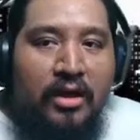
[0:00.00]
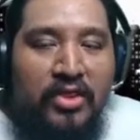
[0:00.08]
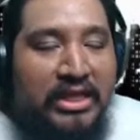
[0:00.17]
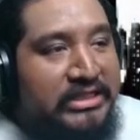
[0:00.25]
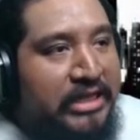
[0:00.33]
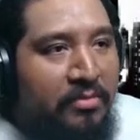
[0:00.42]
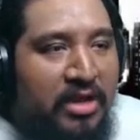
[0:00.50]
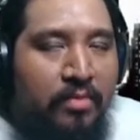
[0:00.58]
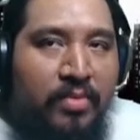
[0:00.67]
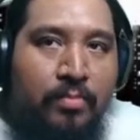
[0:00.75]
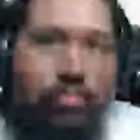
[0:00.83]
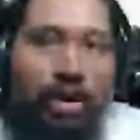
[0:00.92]
This time I'm going
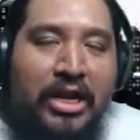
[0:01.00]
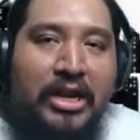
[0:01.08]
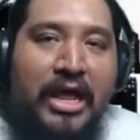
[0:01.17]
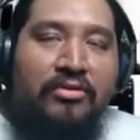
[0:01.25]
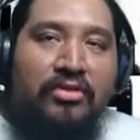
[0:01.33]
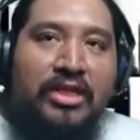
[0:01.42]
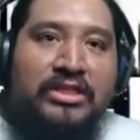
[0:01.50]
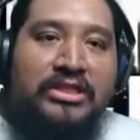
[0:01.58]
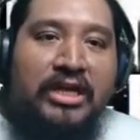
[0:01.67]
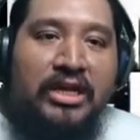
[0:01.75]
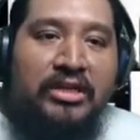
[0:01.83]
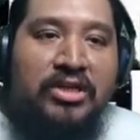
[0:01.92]
to be breaking down this
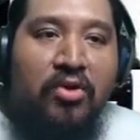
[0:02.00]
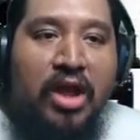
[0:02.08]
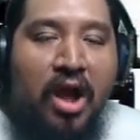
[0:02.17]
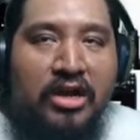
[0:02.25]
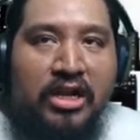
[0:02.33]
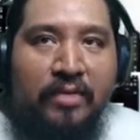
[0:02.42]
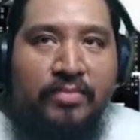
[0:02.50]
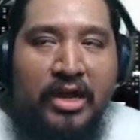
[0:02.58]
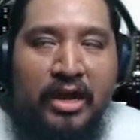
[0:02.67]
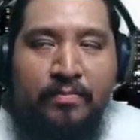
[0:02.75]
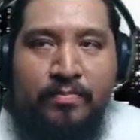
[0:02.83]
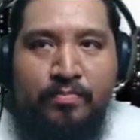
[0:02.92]
Tony Hawk clip
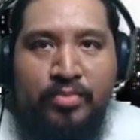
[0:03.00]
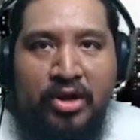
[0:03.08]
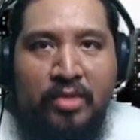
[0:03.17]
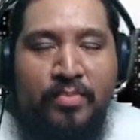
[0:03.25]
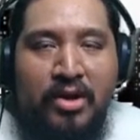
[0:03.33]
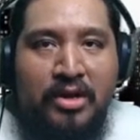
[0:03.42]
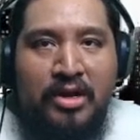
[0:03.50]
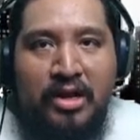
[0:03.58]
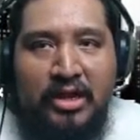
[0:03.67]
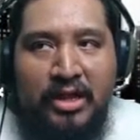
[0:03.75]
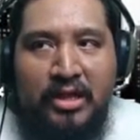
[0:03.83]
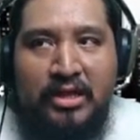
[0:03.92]
that I put up on
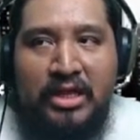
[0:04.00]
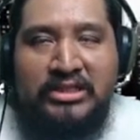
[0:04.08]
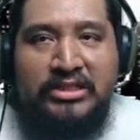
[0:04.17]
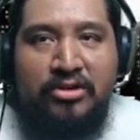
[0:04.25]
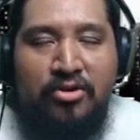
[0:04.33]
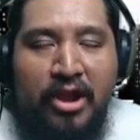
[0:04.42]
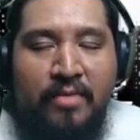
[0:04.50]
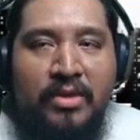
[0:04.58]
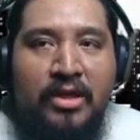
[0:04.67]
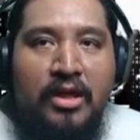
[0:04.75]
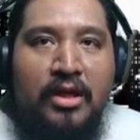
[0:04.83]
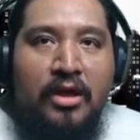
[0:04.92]
Instagram.
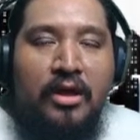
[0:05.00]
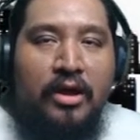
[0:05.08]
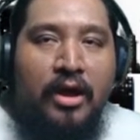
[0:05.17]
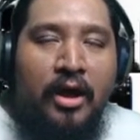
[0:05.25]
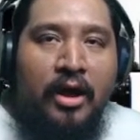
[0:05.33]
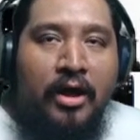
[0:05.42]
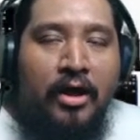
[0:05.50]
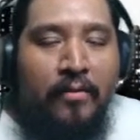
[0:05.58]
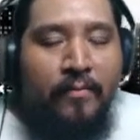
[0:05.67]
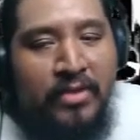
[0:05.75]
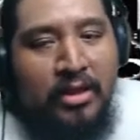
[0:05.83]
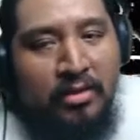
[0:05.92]

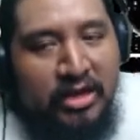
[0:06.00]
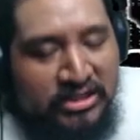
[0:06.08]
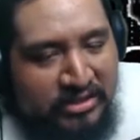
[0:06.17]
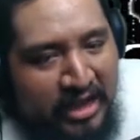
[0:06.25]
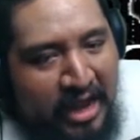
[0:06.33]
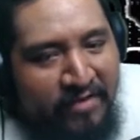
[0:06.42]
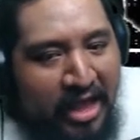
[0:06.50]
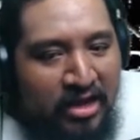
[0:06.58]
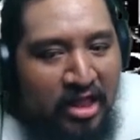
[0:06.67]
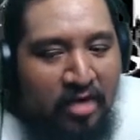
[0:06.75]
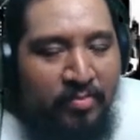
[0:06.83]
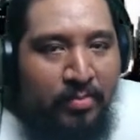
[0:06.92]
Because I've had
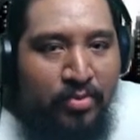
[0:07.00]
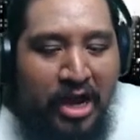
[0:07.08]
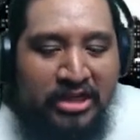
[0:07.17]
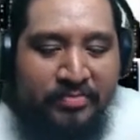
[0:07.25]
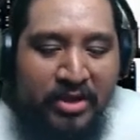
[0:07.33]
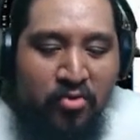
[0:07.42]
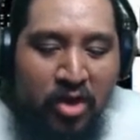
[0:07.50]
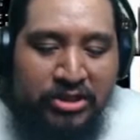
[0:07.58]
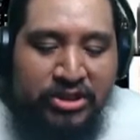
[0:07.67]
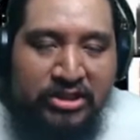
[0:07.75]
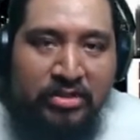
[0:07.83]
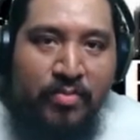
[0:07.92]
a lot of people ask me
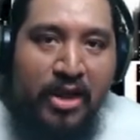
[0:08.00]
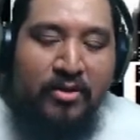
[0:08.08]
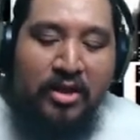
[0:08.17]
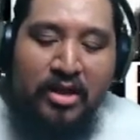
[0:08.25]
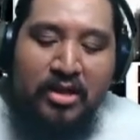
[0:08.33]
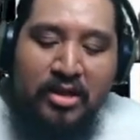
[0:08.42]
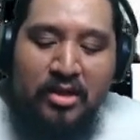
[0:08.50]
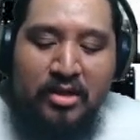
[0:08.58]
questions about it.